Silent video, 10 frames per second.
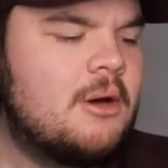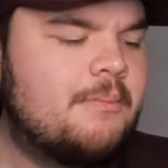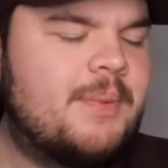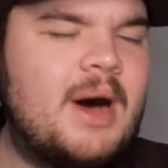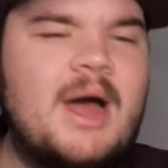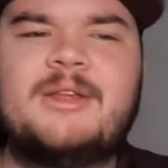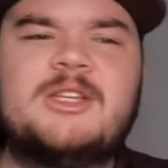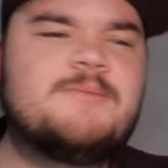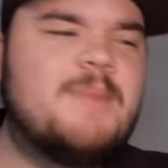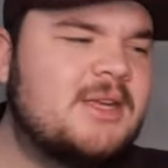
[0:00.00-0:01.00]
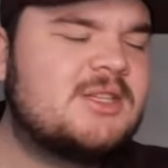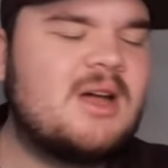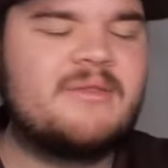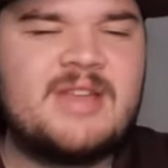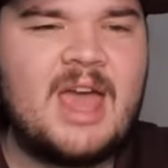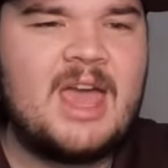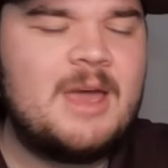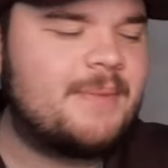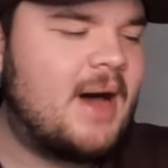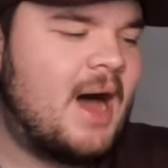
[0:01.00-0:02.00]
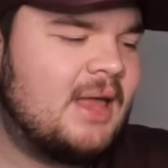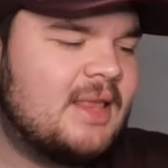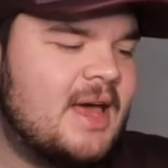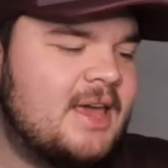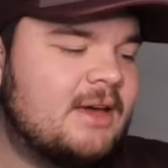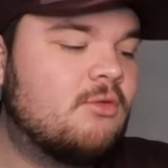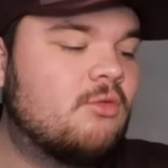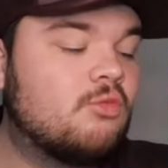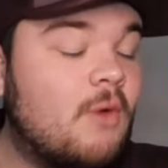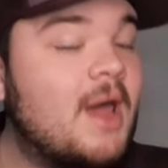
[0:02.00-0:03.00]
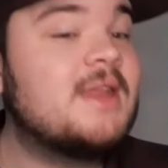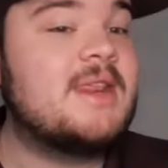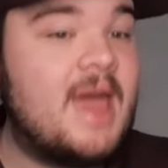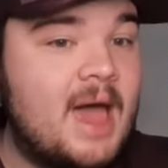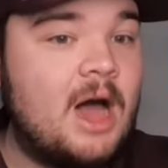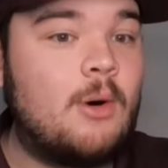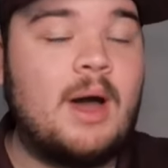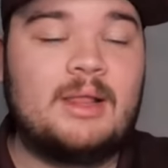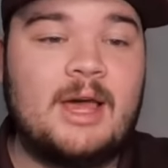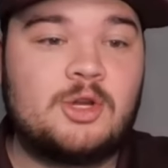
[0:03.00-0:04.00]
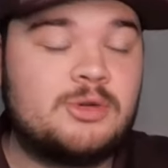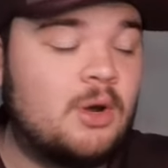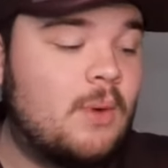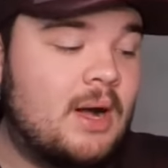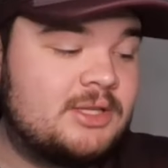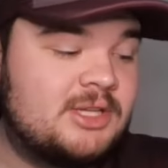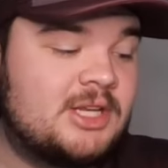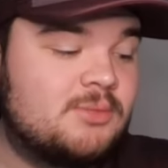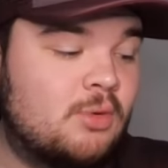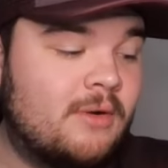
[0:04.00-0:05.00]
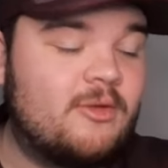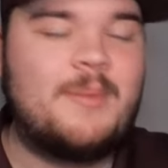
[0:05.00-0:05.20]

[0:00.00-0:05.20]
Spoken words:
But just based off tape, I like right now, I like Tre Watson as more of the